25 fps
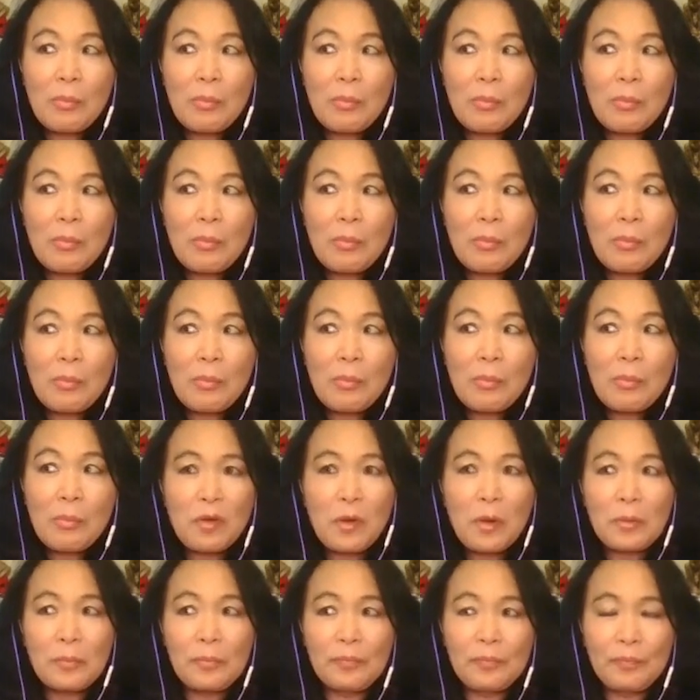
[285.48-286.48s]
So it's
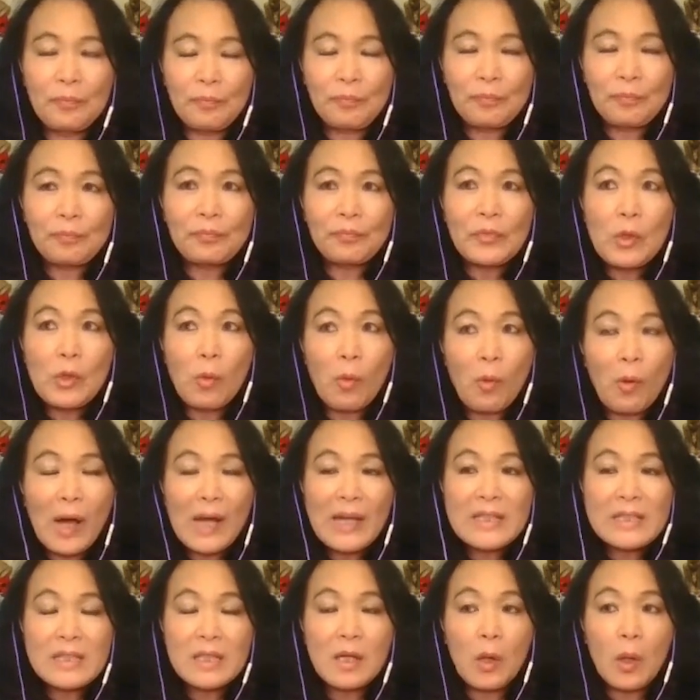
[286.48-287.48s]

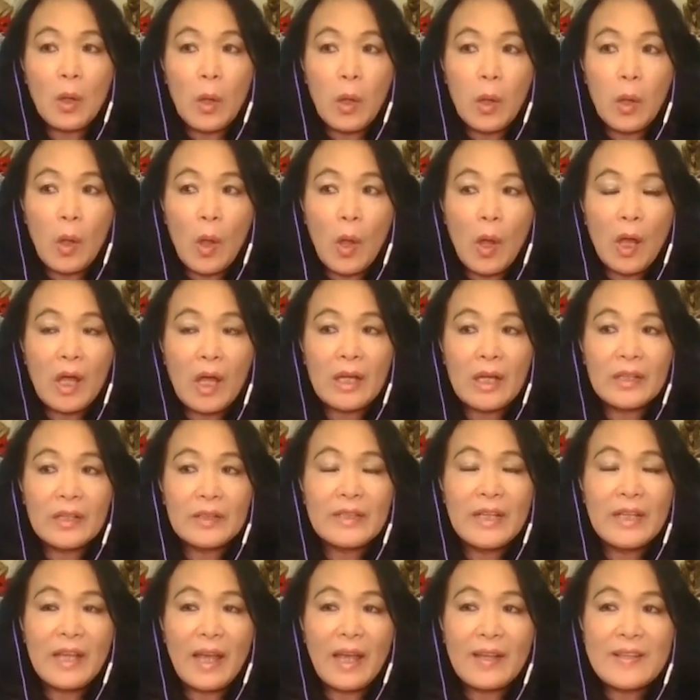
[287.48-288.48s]
quite a long,
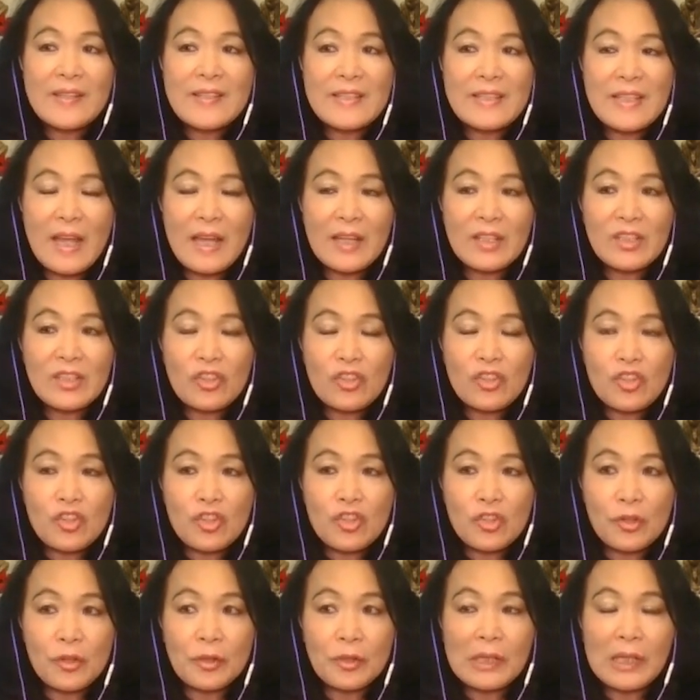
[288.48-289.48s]
extended
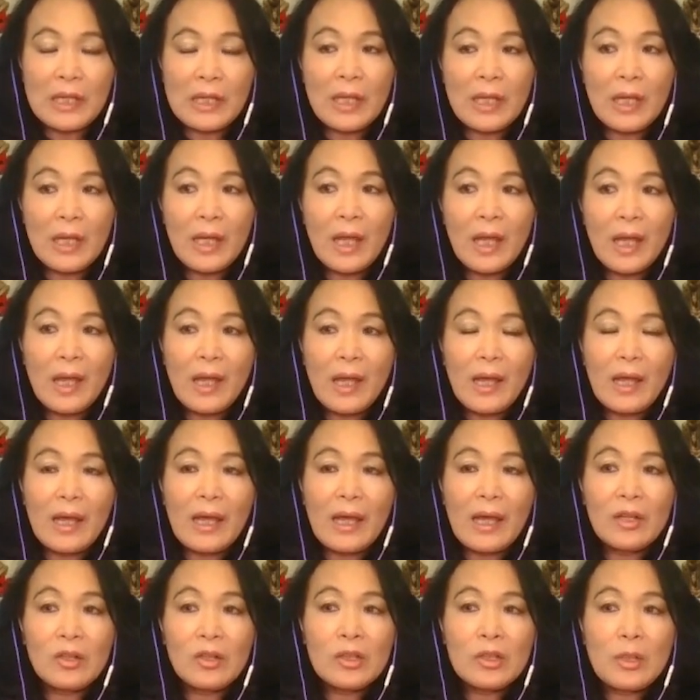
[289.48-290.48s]
journey.
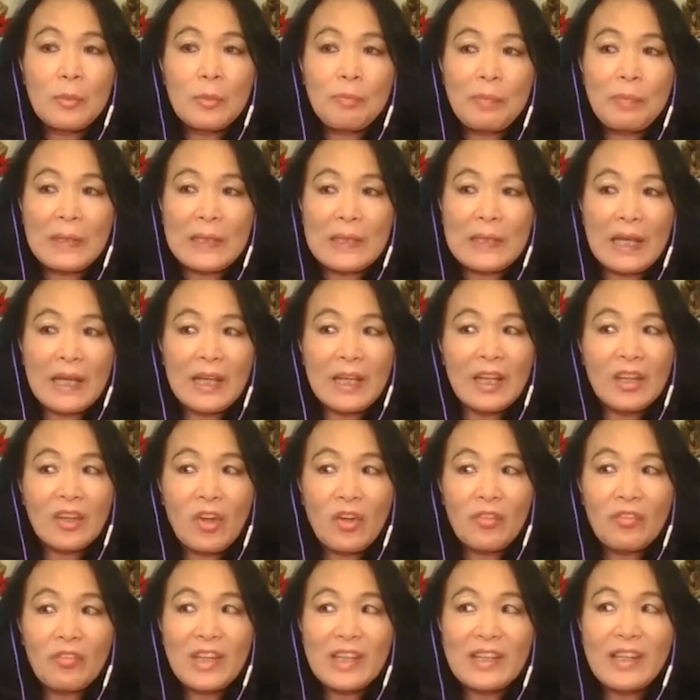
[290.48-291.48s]
And the beginning
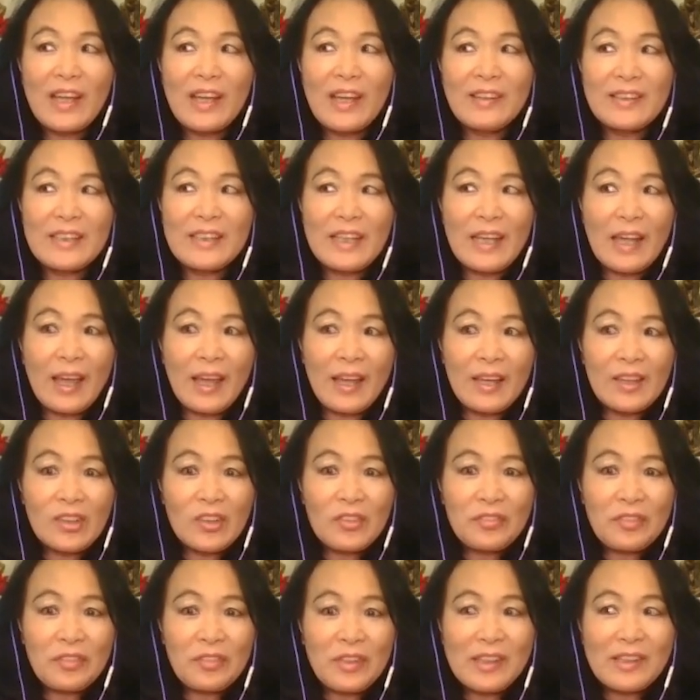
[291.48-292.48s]
of it and the end
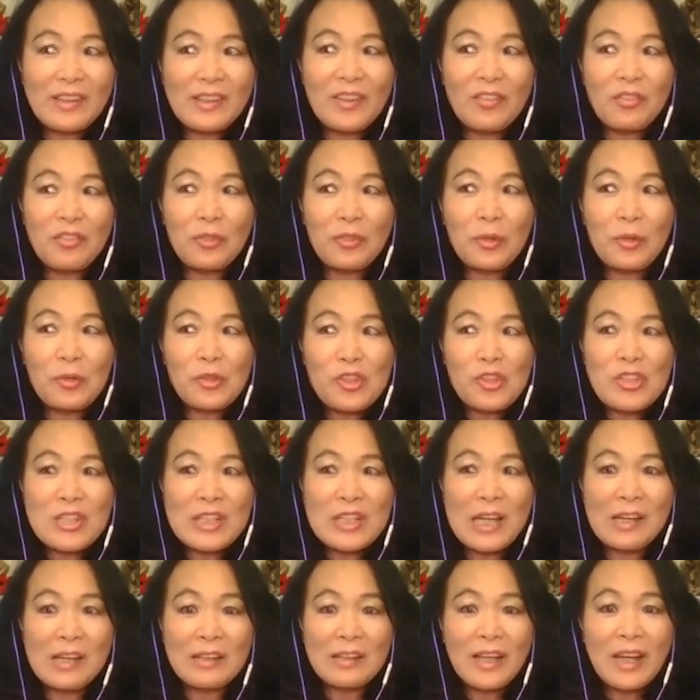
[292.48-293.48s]
of it, if you just
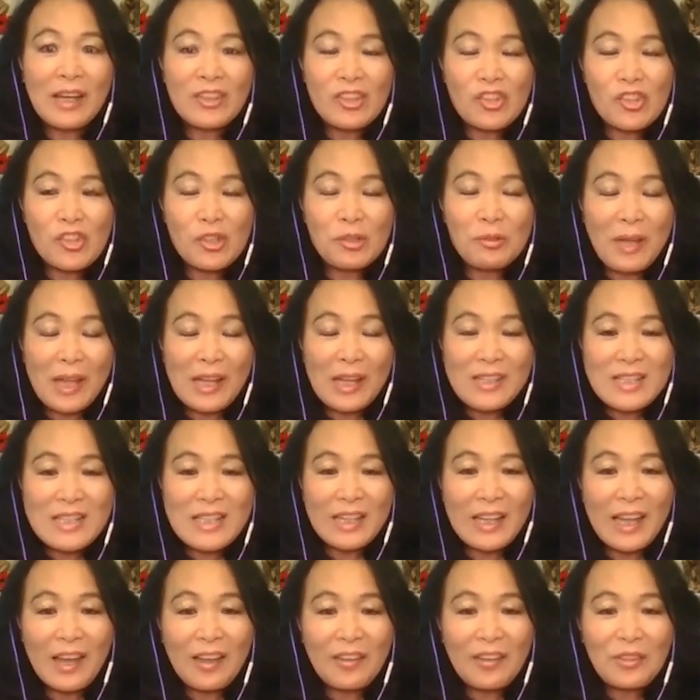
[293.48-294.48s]
connect the 2 ends
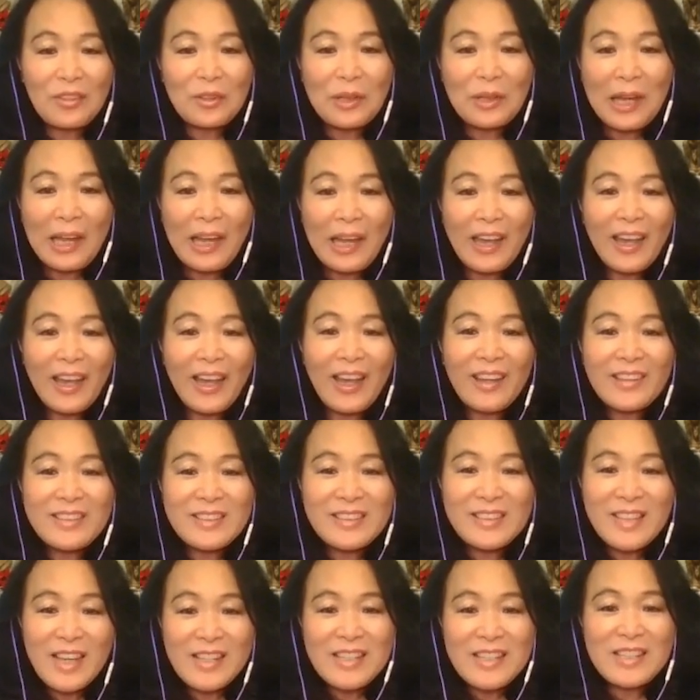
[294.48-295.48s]
together, it
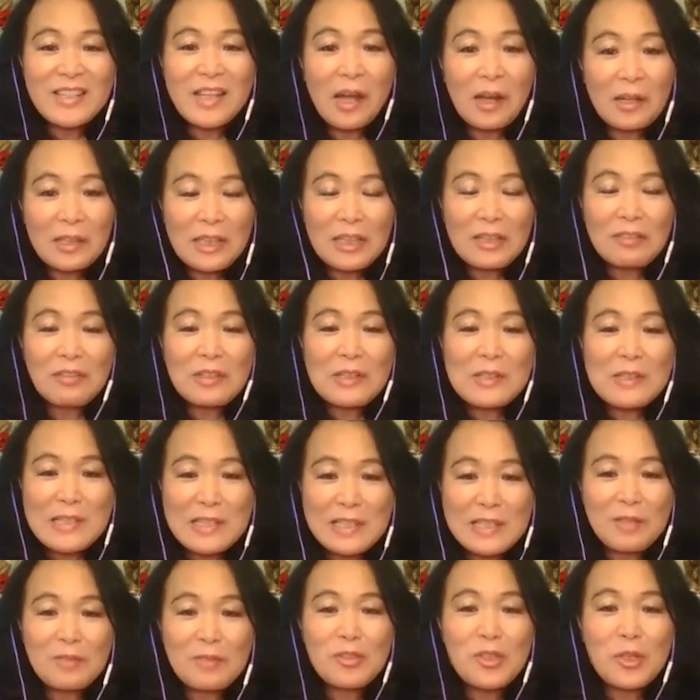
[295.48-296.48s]
does not even
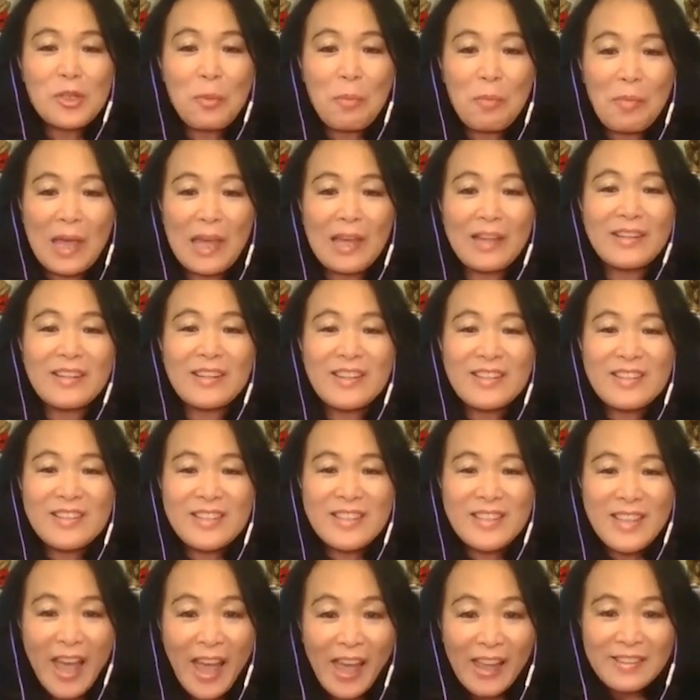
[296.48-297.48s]
seem to make
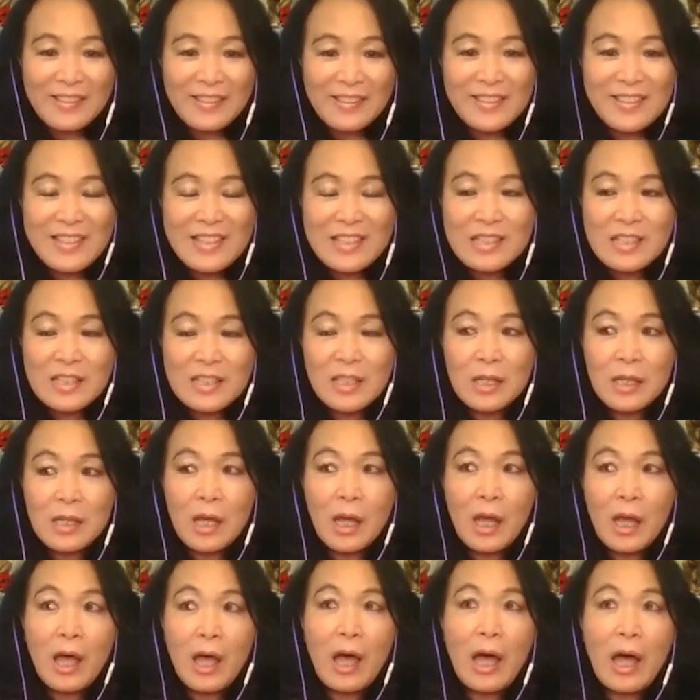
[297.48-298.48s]
sense.
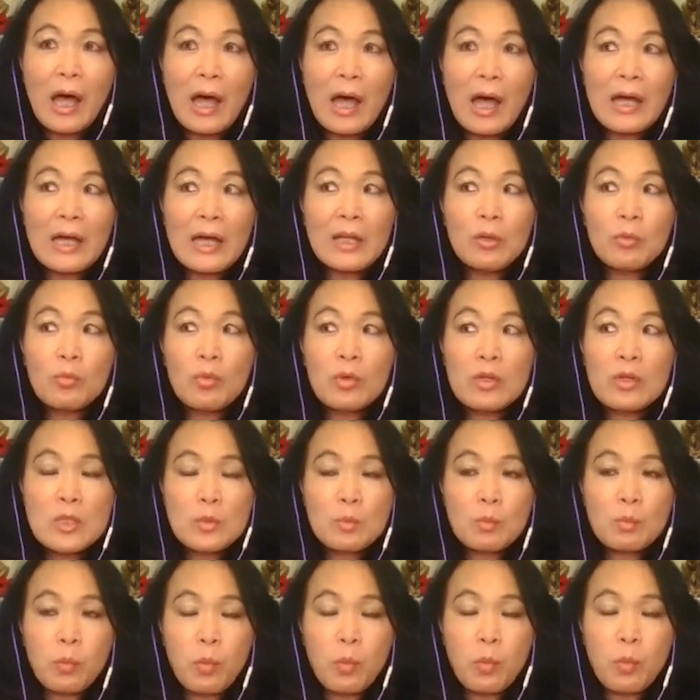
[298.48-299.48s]
I was